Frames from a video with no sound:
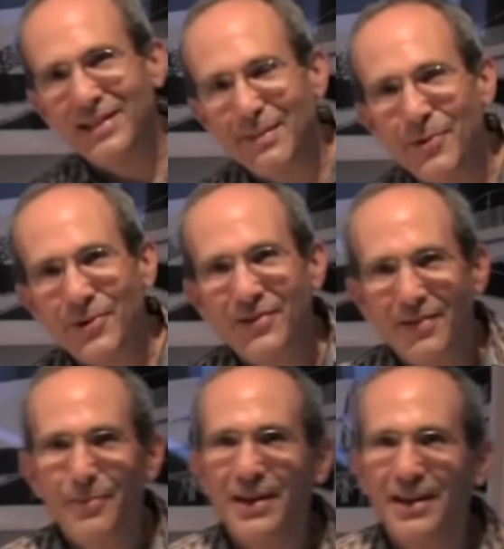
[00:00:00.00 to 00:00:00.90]
same parts of
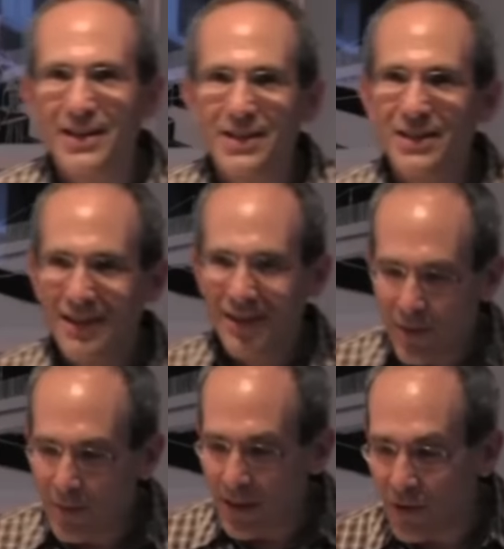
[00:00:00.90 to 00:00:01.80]
the brain as
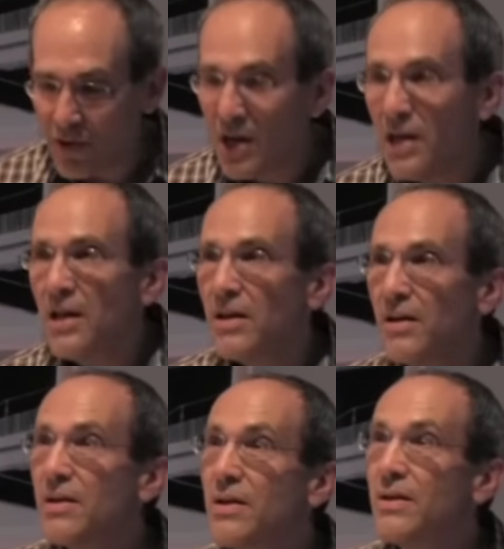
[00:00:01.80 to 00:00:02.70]
normal language.
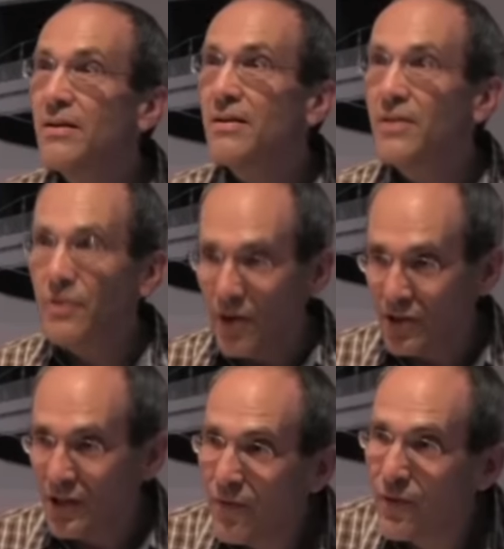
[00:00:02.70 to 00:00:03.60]
There are
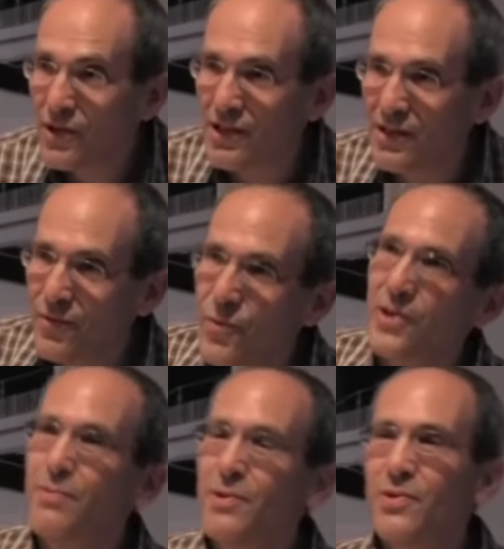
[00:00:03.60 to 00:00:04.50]
differences, of
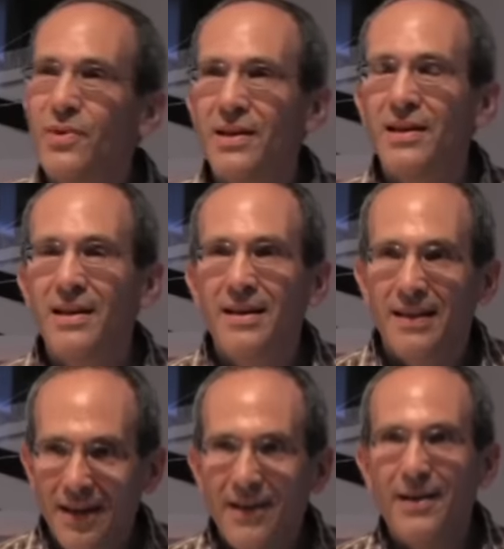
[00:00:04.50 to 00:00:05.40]
course, between
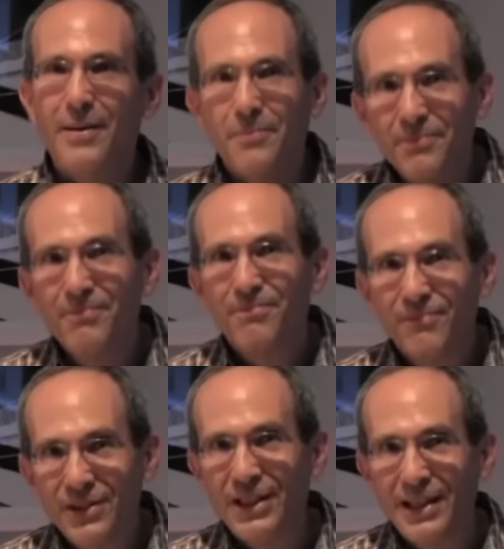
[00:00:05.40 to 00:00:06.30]

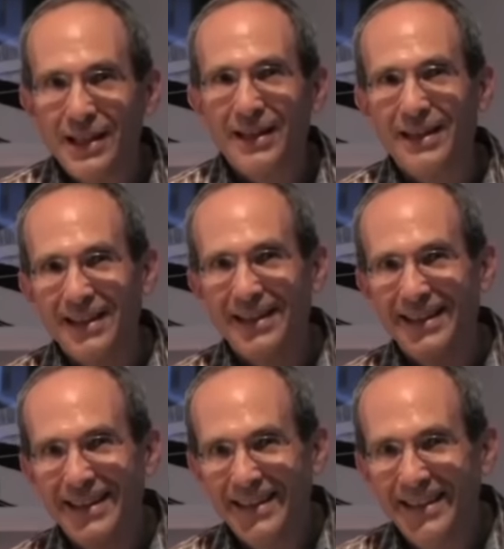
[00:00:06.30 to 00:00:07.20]
seeing
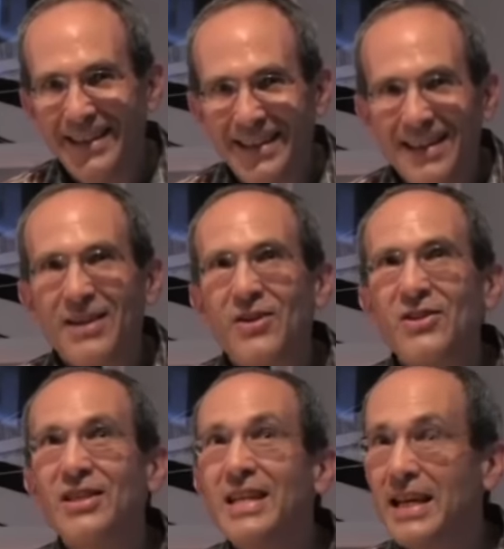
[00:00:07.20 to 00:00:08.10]

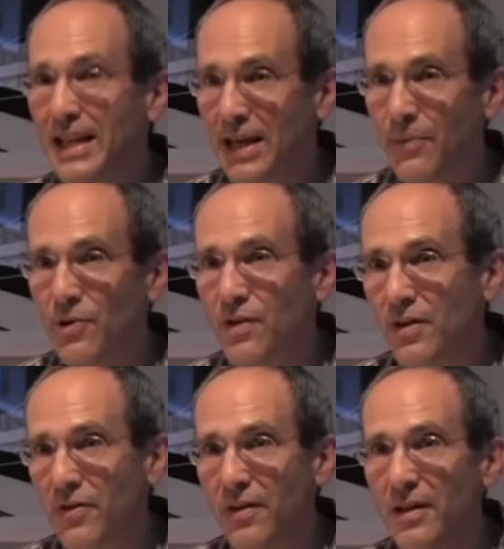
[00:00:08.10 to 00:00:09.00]
language
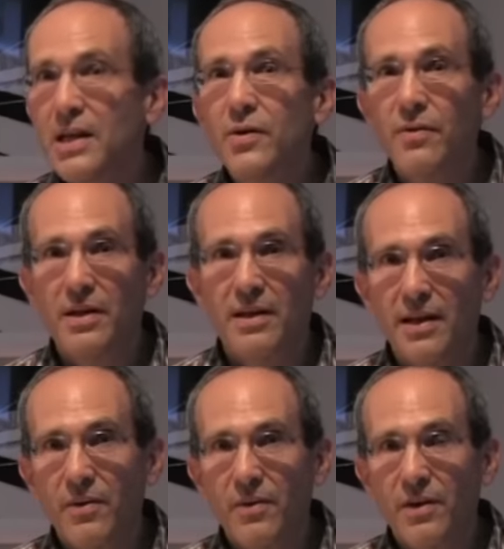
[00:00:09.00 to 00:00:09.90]
rather than hearing
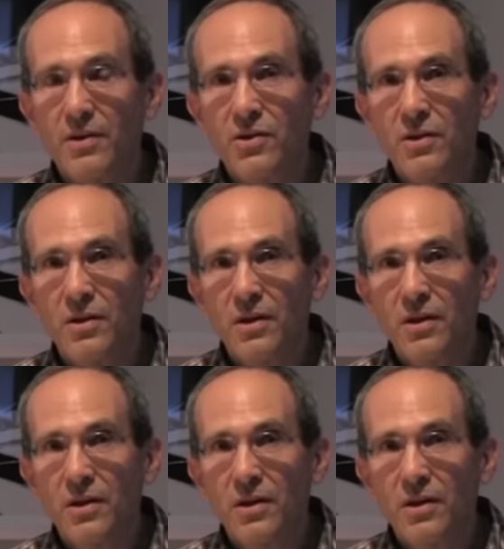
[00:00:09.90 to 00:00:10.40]
language.